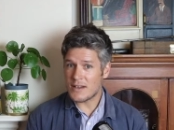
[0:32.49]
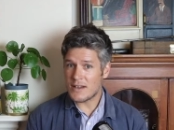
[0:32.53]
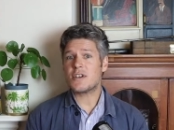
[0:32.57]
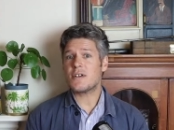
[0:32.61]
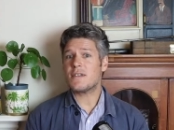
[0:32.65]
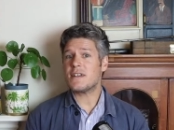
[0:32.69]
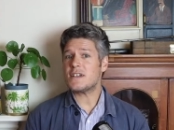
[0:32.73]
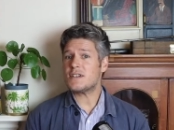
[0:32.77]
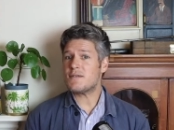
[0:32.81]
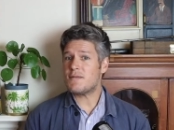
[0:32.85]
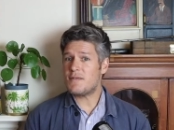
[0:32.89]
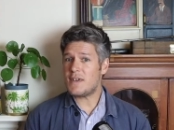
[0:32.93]
So
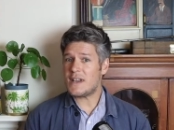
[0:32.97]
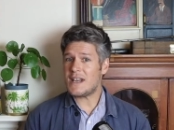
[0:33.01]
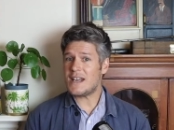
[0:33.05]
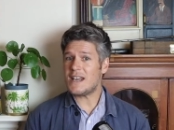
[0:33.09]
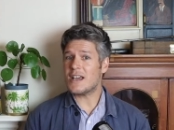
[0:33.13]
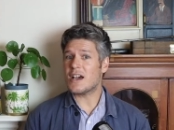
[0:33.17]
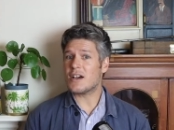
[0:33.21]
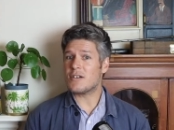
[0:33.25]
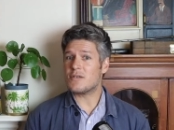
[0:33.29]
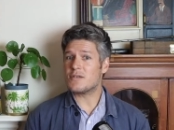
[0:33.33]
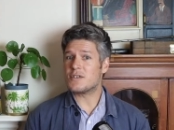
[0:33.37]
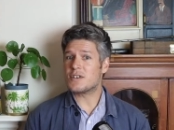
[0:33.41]
this
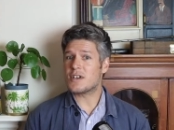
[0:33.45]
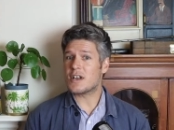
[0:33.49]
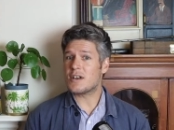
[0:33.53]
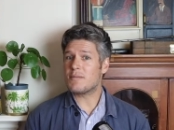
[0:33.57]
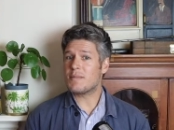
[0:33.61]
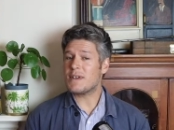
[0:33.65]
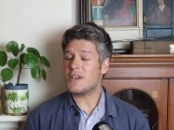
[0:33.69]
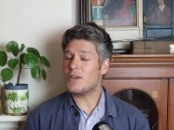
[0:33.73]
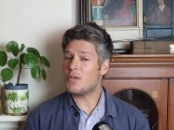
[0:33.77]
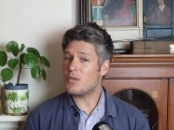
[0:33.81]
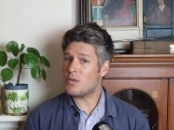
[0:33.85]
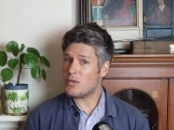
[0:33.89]
video is going to
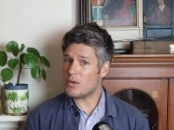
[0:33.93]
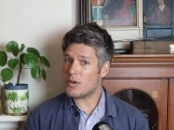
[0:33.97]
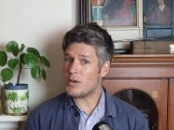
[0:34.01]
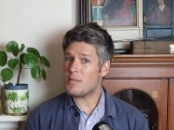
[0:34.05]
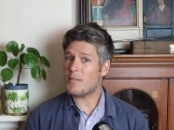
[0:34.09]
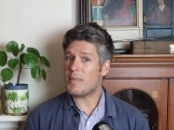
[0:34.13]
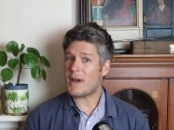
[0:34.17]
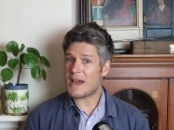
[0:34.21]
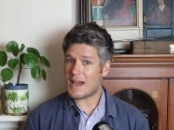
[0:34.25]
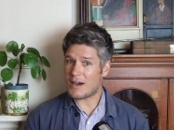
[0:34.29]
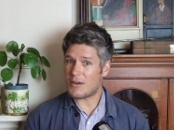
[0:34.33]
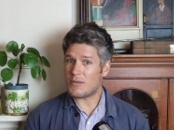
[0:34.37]
be all
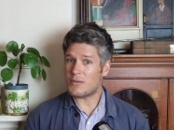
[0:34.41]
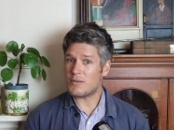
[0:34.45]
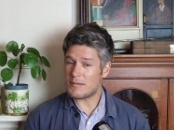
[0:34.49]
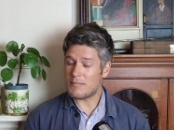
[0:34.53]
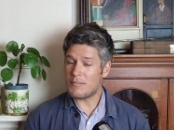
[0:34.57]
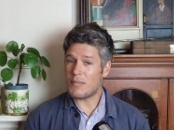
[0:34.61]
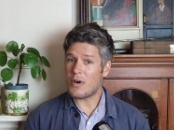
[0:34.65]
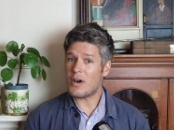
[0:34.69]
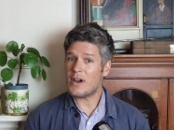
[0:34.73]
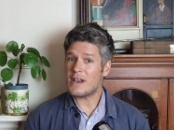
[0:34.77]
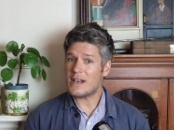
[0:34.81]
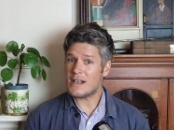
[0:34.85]
about
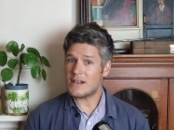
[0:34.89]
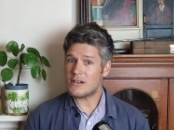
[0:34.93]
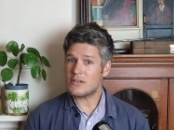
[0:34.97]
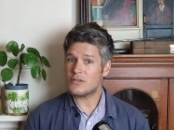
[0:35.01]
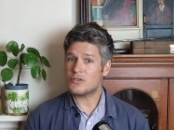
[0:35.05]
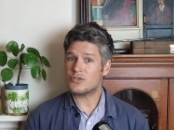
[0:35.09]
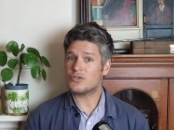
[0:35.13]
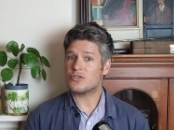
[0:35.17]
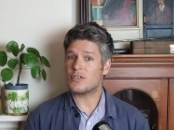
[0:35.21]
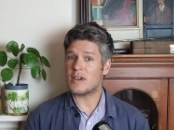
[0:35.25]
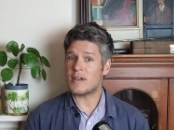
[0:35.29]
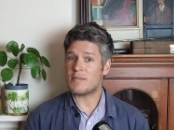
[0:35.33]
my little
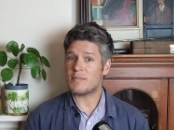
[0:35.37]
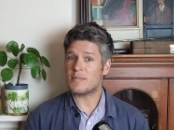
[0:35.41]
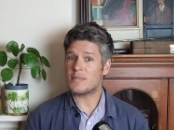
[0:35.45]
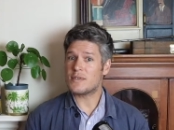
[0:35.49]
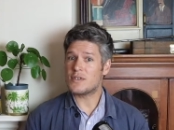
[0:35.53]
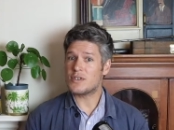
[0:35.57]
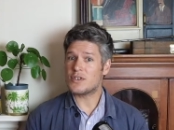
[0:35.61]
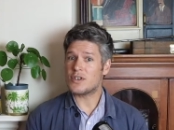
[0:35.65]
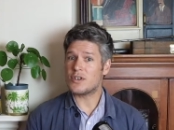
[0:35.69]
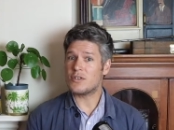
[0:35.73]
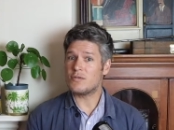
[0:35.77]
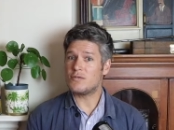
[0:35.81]
trip
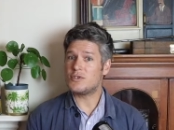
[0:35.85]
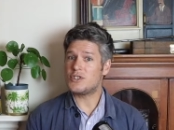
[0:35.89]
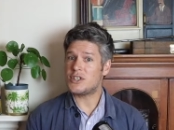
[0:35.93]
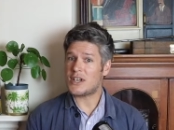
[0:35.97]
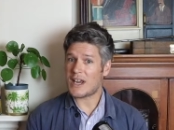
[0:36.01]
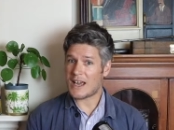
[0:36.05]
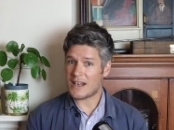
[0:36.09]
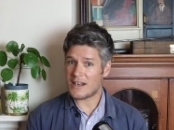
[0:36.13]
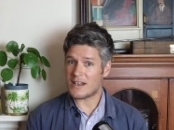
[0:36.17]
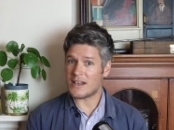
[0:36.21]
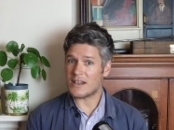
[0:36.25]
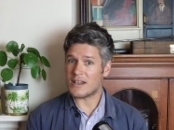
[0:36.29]
to
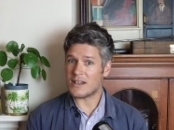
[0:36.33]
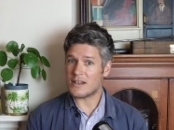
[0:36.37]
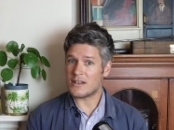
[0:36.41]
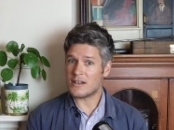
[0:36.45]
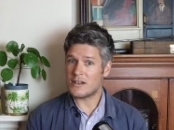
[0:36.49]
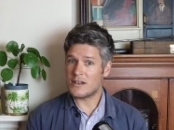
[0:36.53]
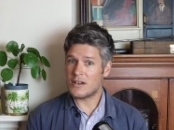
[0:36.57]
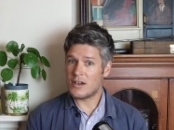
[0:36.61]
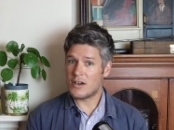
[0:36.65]
Chania